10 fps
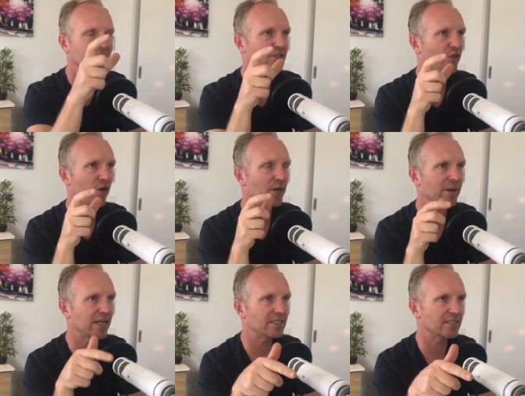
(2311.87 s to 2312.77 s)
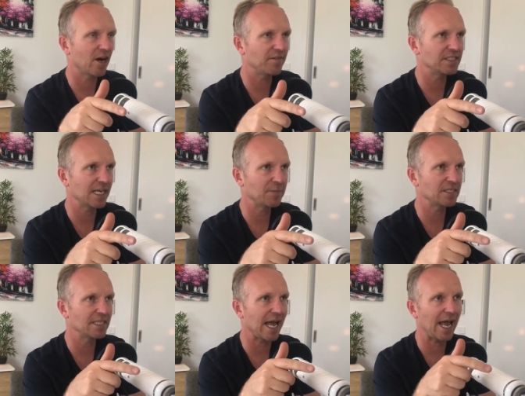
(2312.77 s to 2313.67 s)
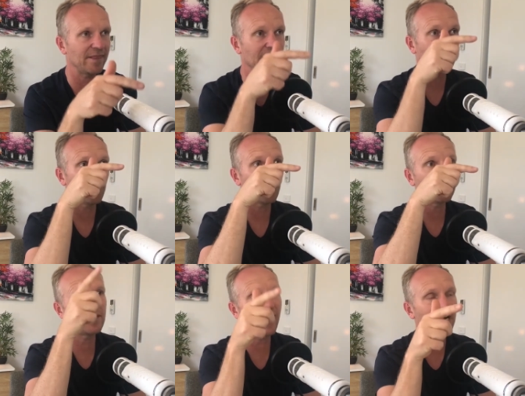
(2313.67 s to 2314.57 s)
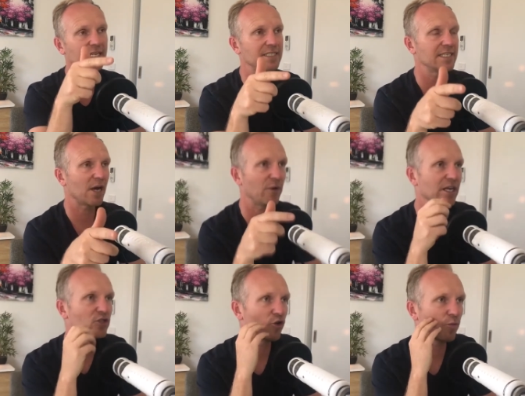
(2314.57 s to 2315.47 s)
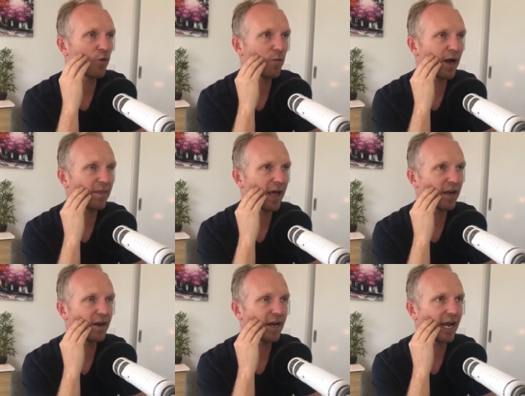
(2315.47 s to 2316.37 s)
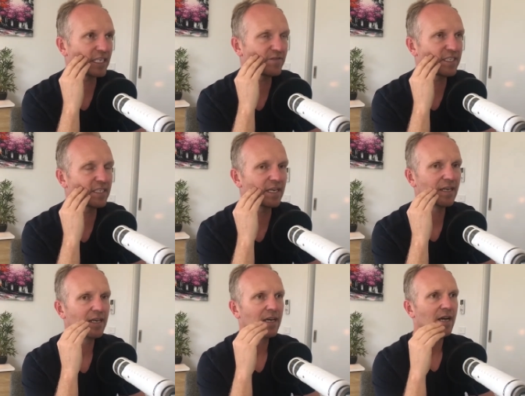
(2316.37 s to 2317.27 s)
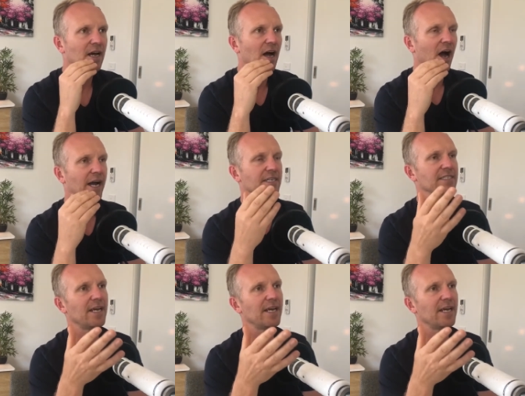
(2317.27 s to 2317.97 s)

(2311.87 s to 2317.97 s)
It's 30 minutes, it dives deep into that. And then once you've had a listen to that, we can talk more about that on our next visit. I can